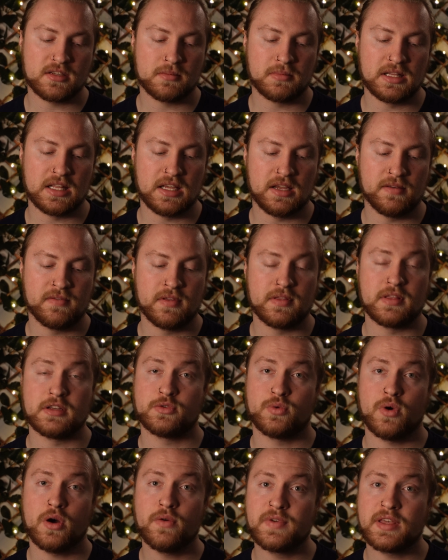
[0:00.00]
to believe that the
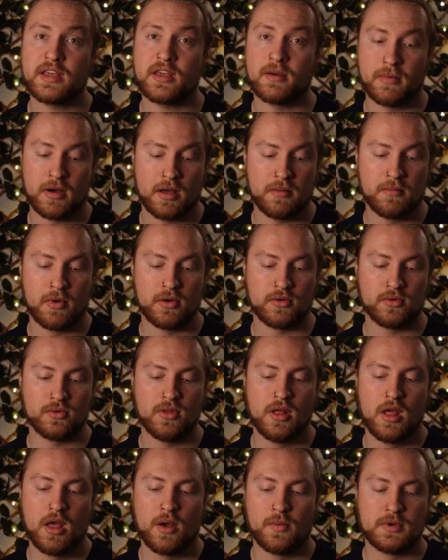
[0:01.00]
twelve gigabyte
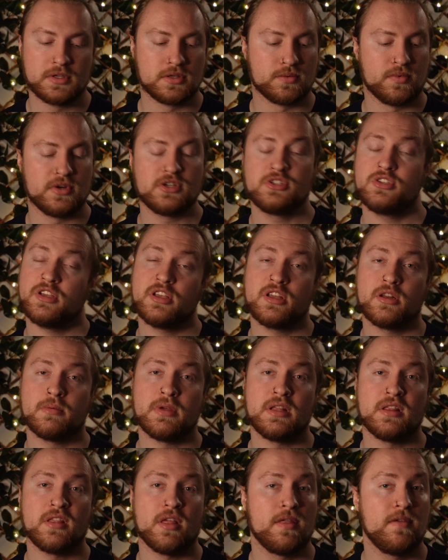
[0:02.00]
model was originally going to
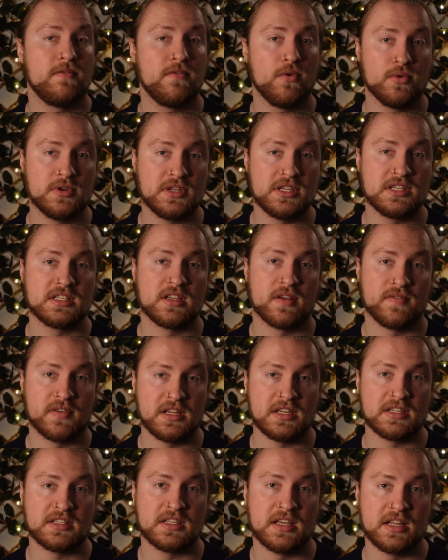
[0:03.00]
be the forty
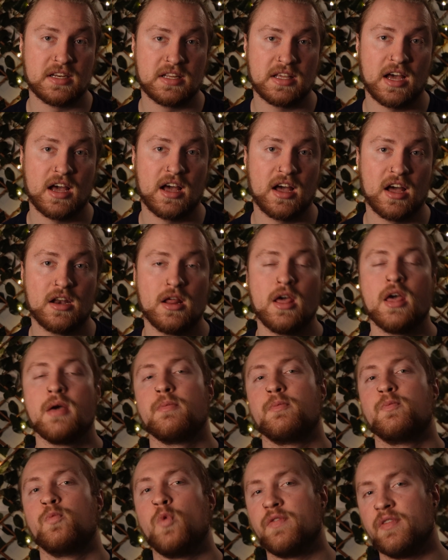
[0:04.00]
seventy tiered card,
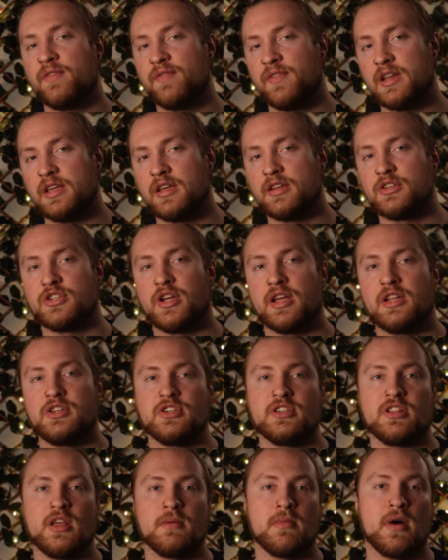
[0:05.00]
with NVIDIA
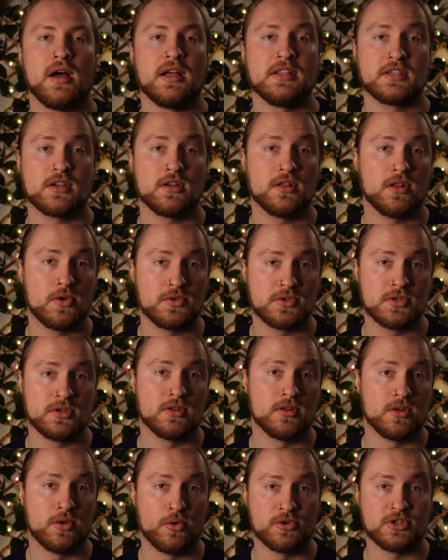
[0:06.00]
changing their minds closer
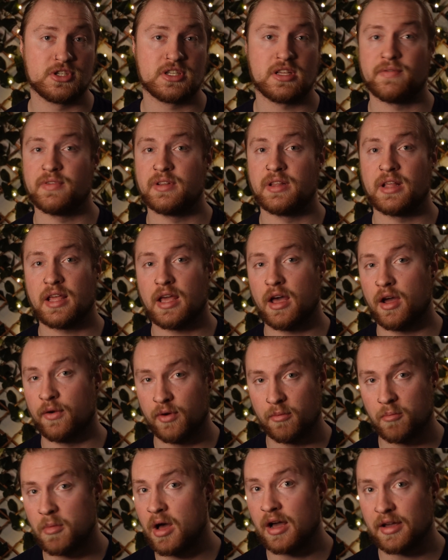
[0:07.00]
to launch given the
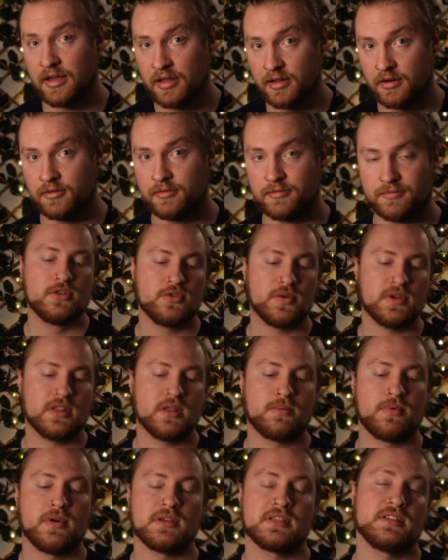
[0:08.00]
current market. During
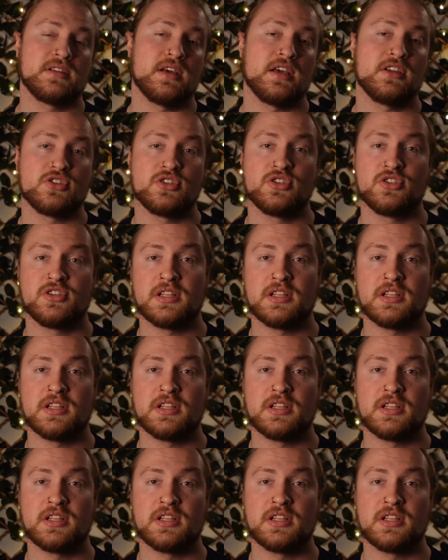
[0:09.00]
the presentation,